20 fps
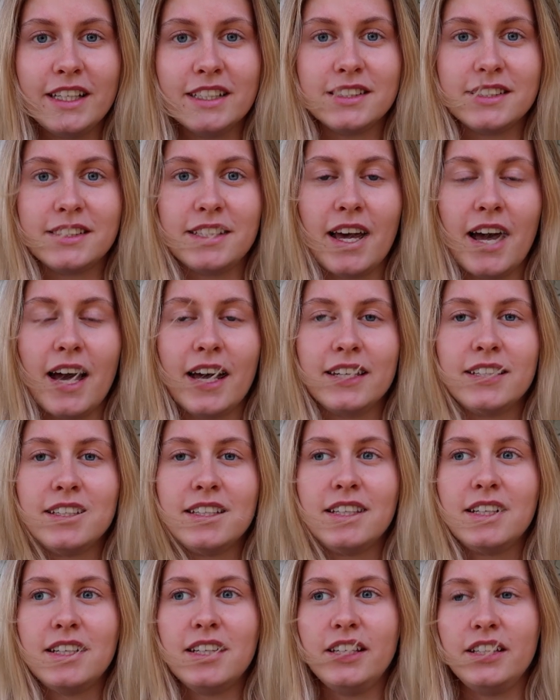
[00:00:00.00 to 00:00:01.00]
is that
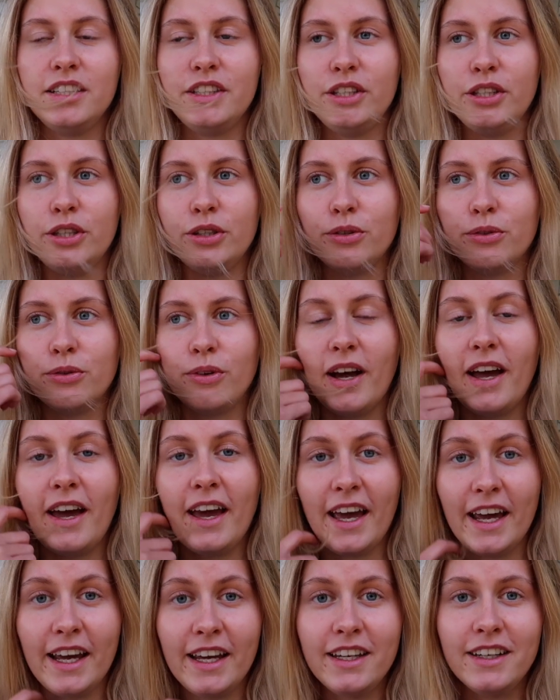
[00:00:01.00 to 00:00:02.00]
you
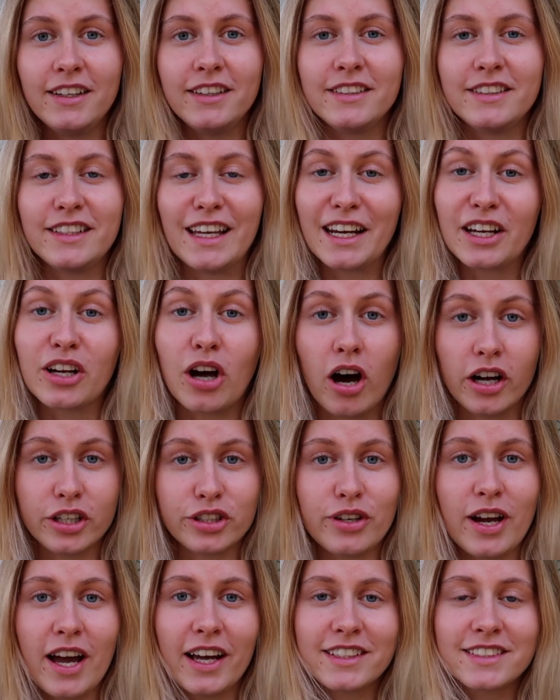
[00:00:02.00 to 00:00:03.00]
A, get a
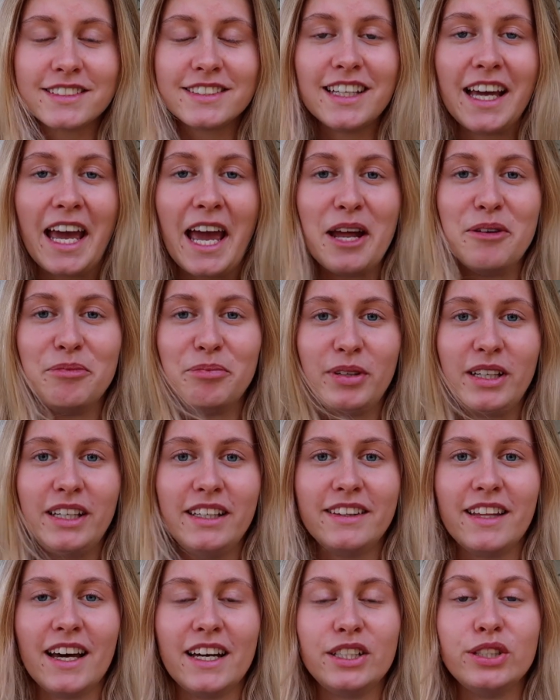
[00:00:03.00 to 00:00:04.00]
contract, and
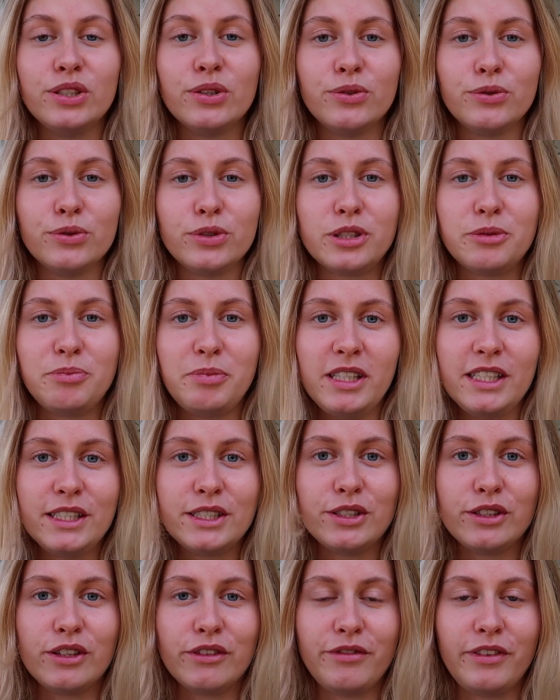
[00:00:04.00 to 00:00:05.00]
B, that you speak
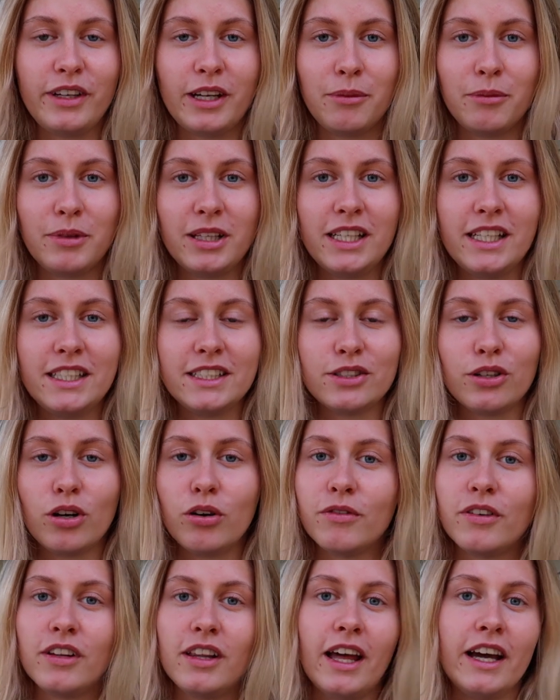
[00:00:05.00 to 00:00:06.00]
to the families
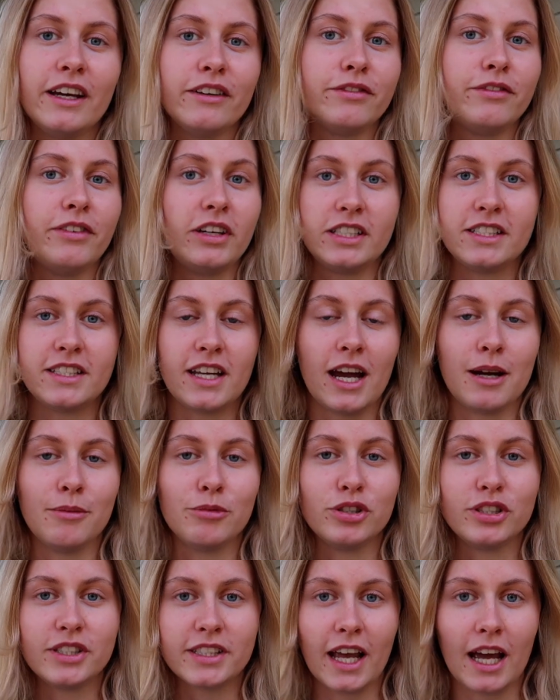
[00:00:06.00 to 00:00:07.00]
over like FaceTime
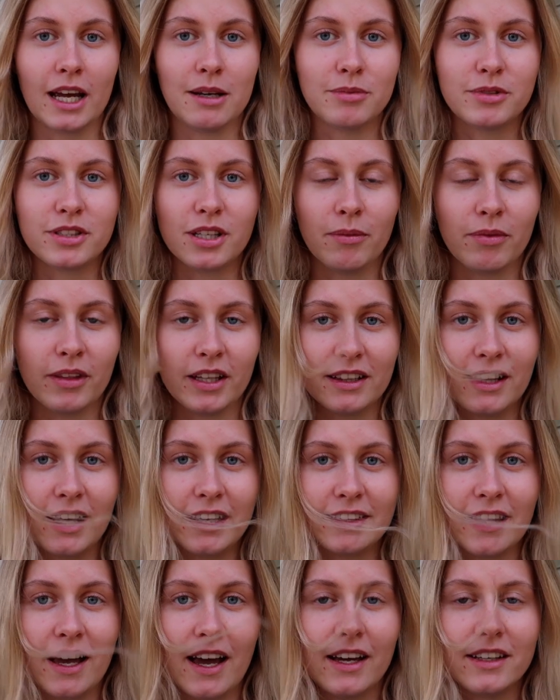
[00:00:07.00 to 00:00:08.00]
or Skype, something
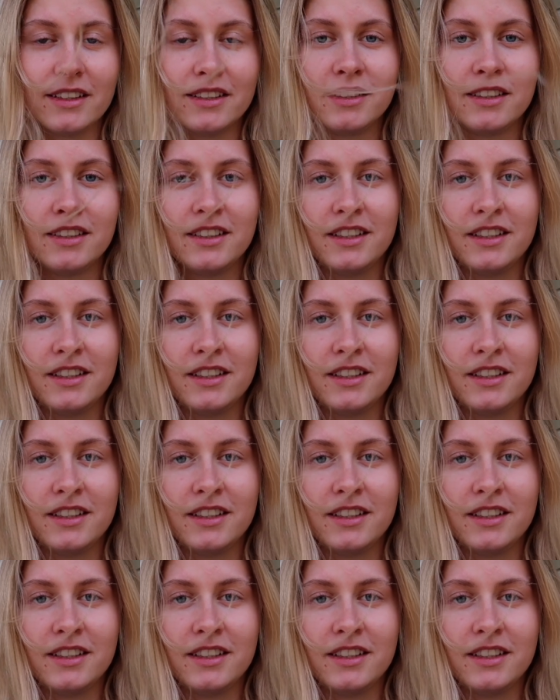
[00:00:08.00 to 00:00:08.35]
like that.